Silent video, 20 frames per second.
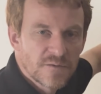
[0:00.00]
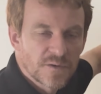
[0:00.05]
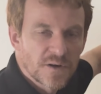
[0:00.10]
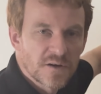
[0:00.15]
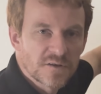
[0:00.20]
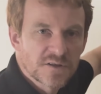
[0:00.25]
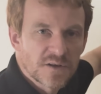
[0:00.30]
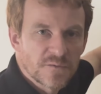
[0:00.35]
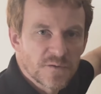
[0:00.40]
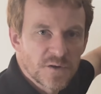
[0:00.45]
For
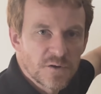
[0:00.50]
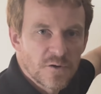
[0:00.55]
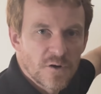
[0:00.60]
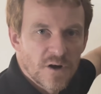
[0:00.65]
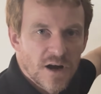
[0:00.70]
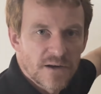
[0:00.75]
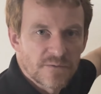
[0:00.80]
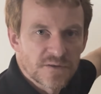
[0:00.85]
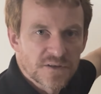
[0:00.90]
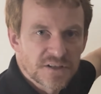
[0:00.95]
those of you who
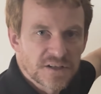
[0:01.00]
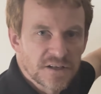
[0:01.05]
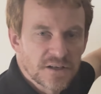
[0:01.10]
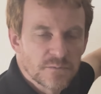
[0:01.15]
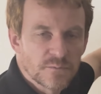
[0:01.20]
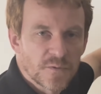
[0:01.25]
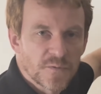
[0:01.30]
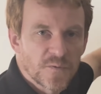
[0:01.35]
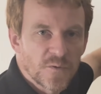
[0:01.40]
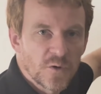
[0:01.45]
haven't seen
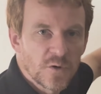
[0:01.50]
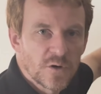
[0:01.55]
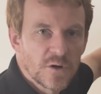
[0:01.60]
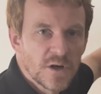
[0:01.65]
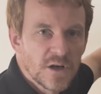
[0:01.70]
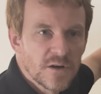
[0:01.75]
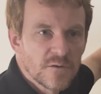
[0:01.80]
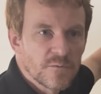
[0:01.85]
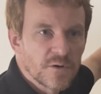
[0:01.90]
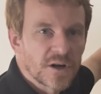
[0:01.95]
them before,
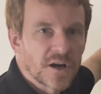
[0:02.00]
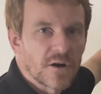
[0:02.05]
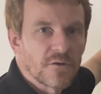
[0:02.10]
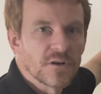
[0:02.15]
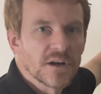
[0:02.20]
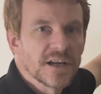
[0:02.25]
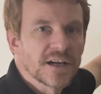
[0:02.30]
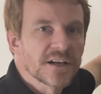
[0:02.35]
we're currently